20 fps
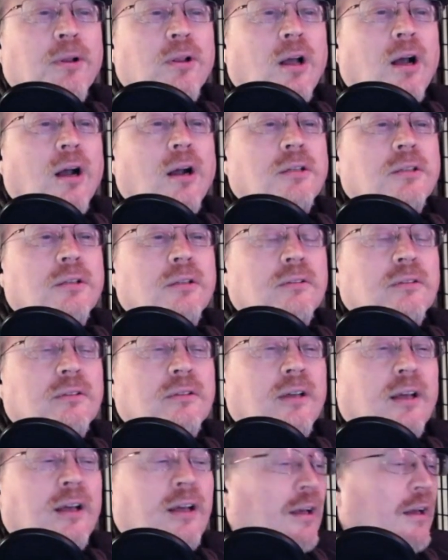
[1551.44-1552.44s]
are
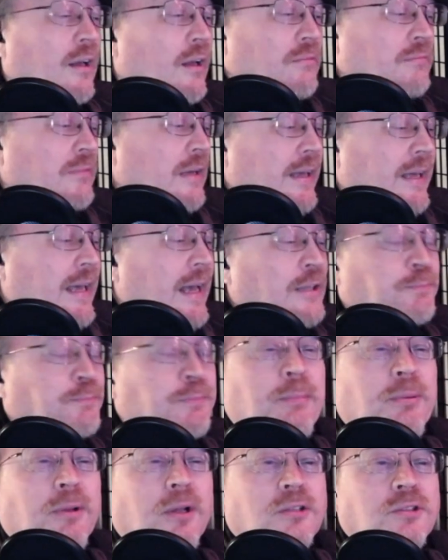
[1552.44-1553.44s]
uh, I guess
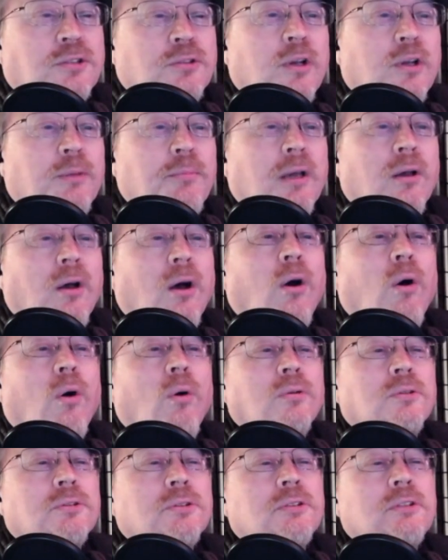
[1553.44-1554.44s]
people are screaming,
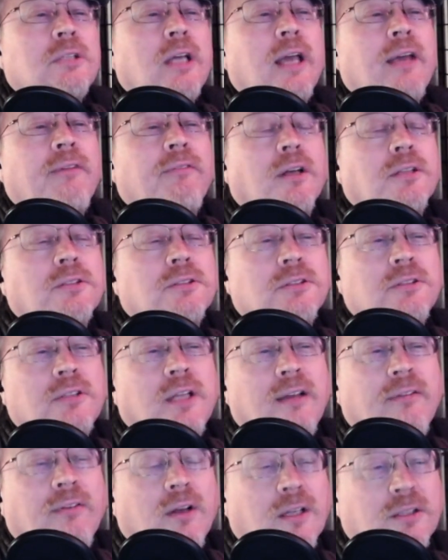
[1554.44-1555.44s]
"Oh, save us,
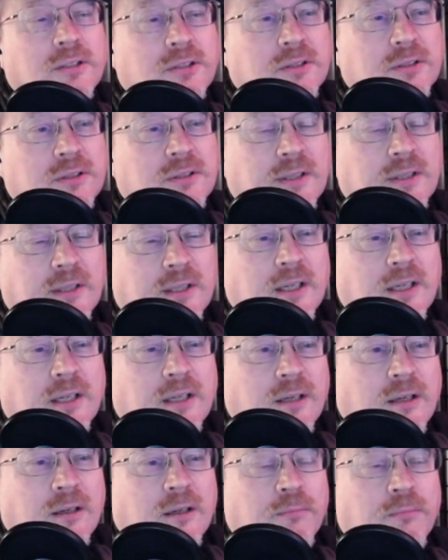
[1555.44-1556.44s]
save us."
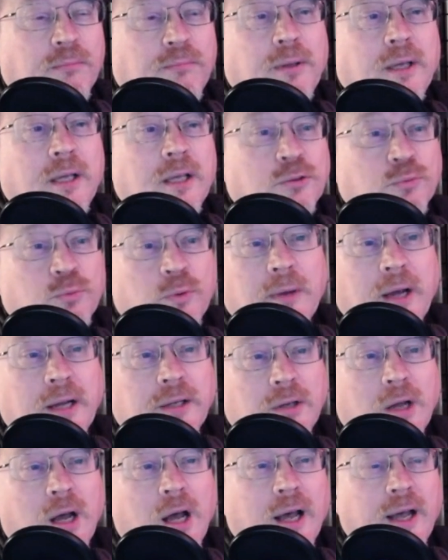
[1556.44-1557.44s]
Because we
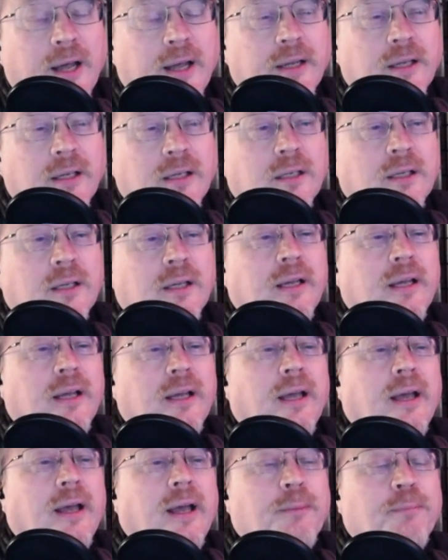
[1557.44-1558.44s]
might die.
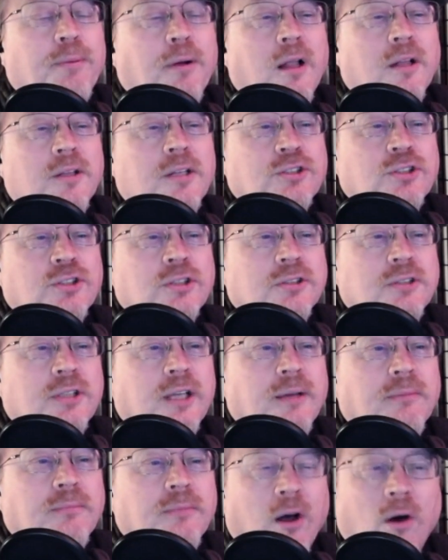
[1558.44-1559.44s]
And politicians
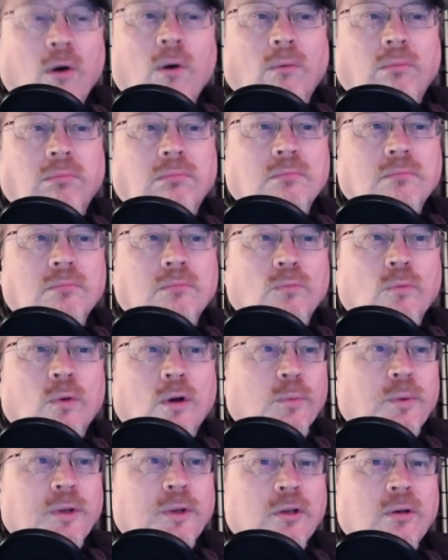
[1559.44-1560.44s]
say, "Oh, what
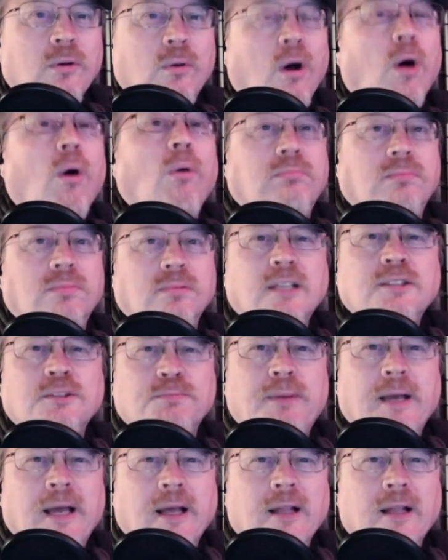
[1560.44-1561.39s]
could we do? Oh, let's bail